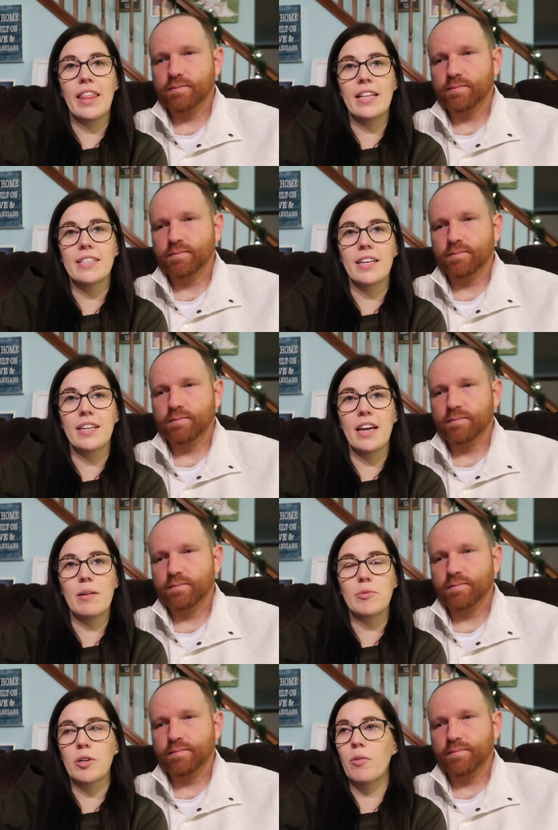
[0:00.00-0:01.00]
Speaker 1: That's it.
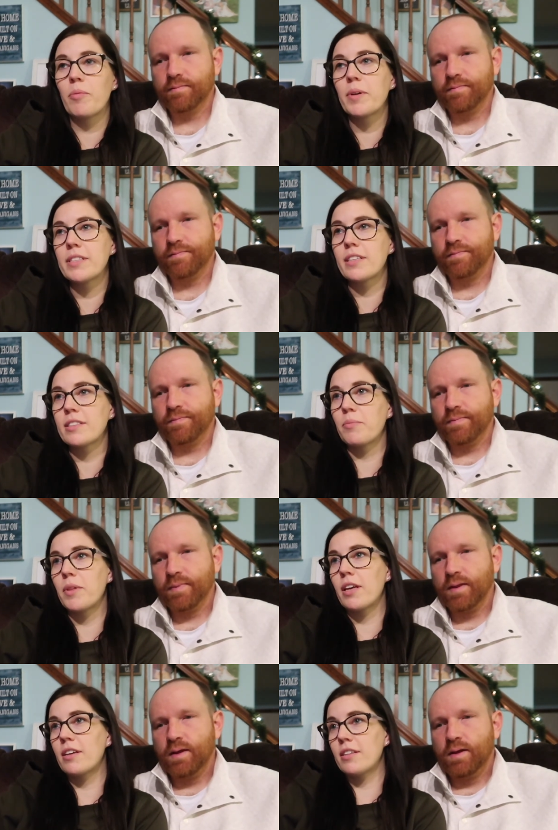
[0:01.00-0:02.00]
I'm sure we're missing
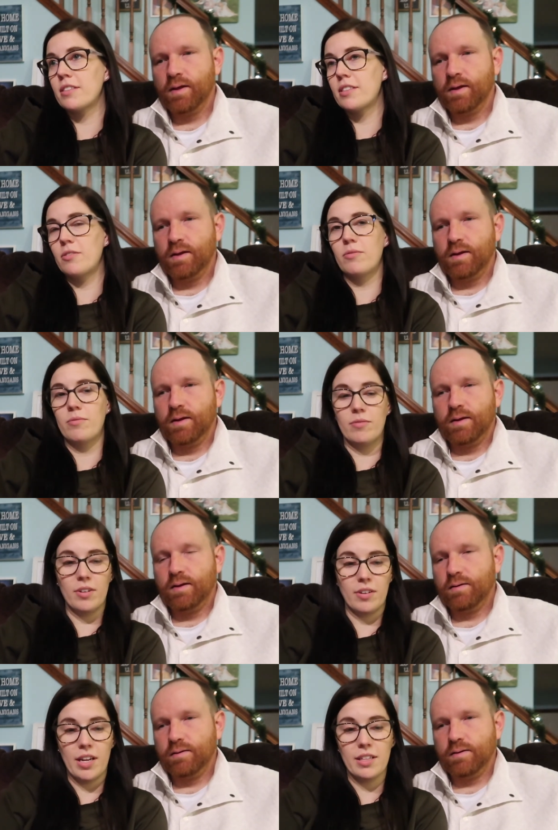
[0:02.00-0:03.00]
something because you
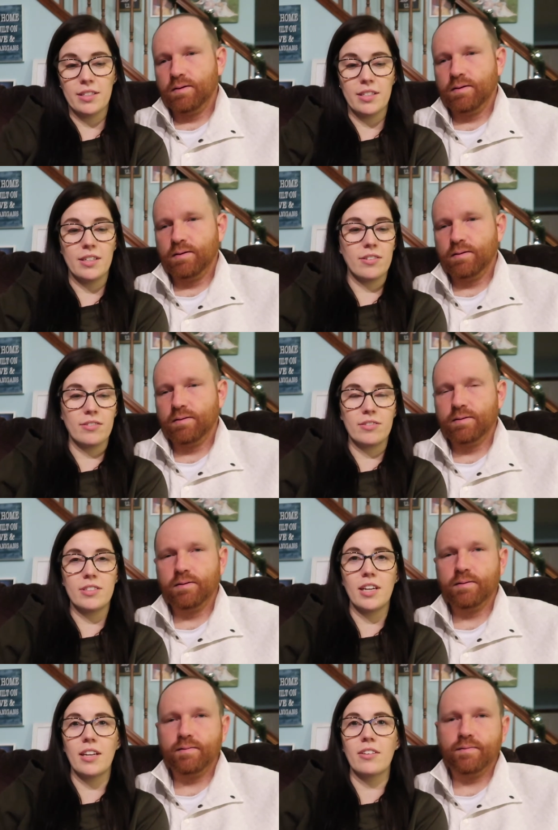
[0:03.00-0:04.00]
are antsy or
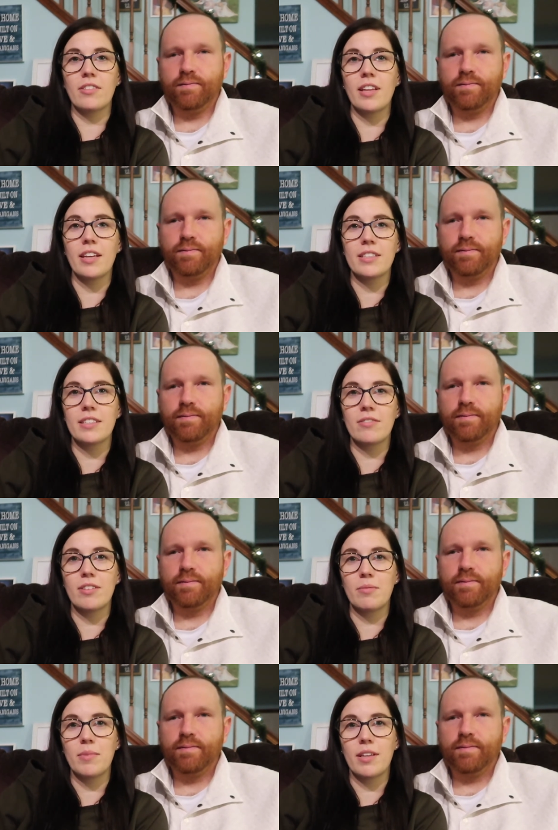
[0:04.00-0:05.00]
shaking your leg. It's
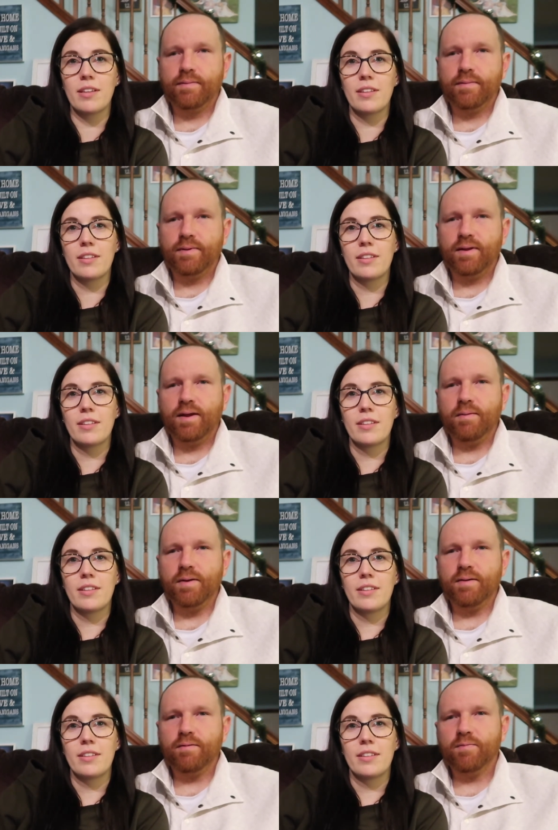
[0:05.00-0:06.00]
annoying me.
Speaker 2: Yeah, I
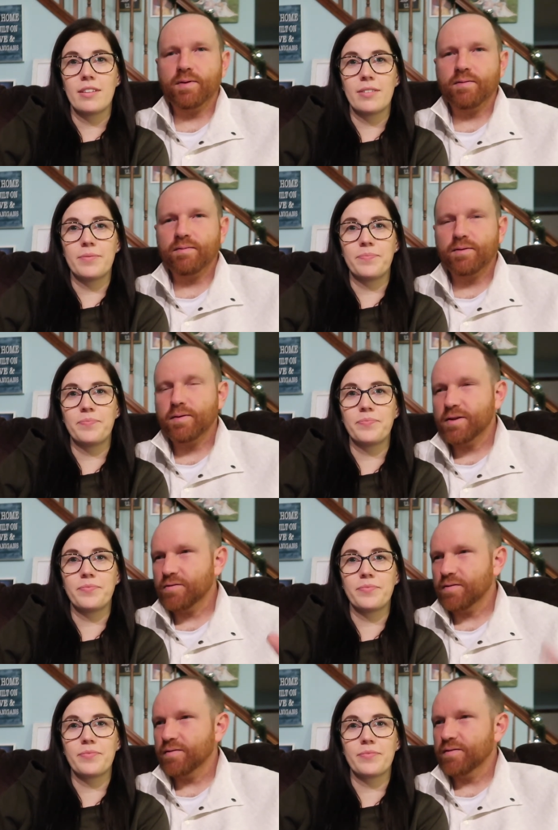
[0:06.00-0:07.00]
mean we've been doing
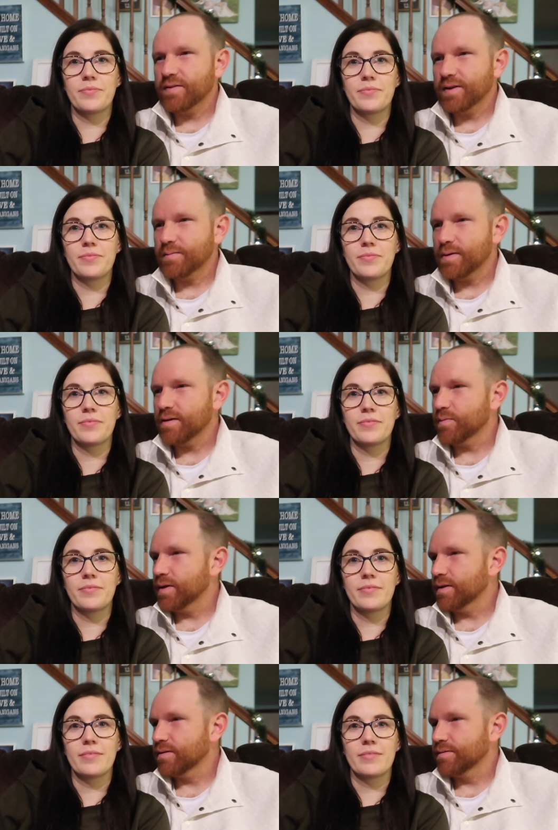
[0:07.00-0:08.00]
this for 15 plus
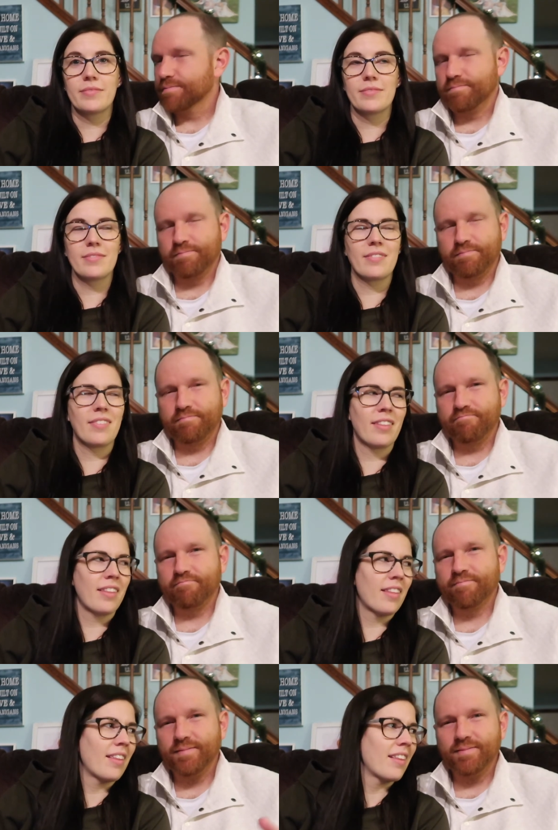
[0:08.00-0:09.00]
minutes
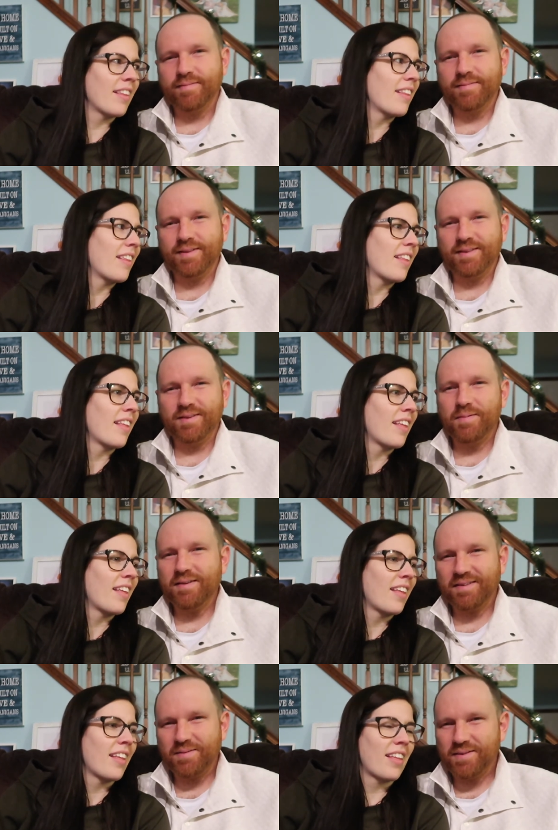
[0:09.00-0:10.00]
to
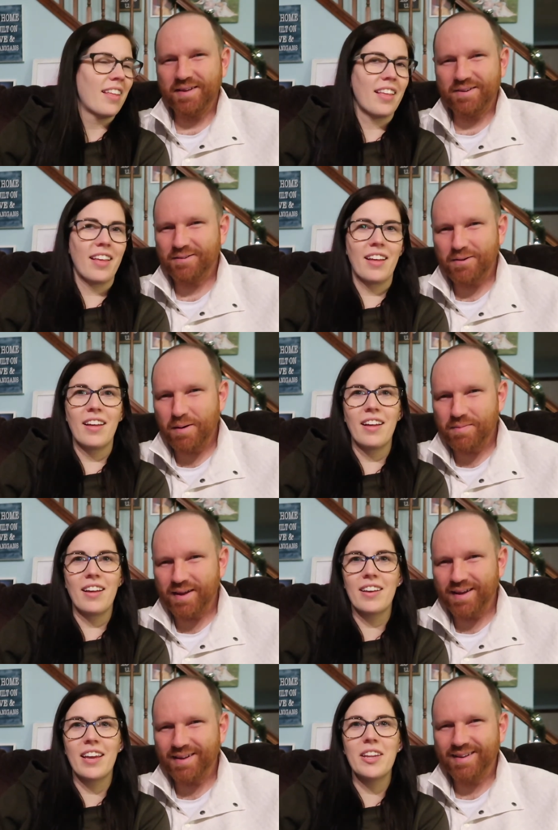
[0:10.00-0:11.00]
basically be like, there's no oh,
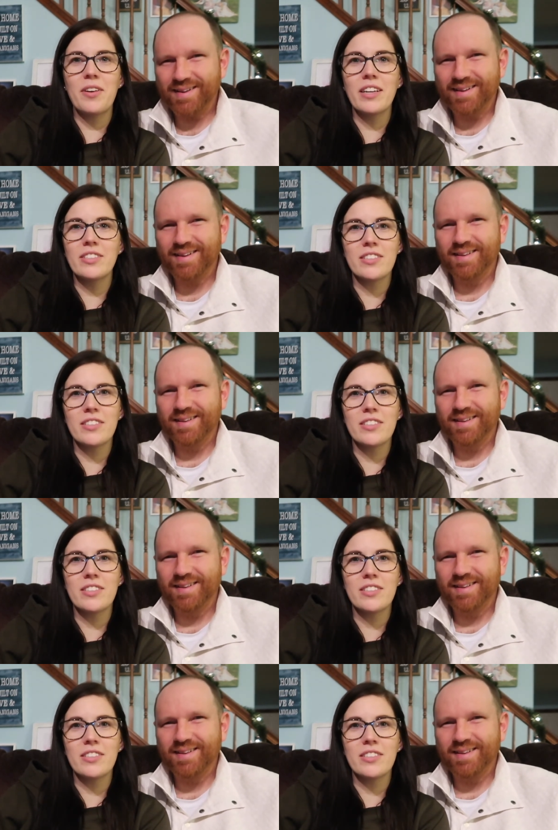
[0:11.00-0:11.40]
update. Can
Speaker 1: you guys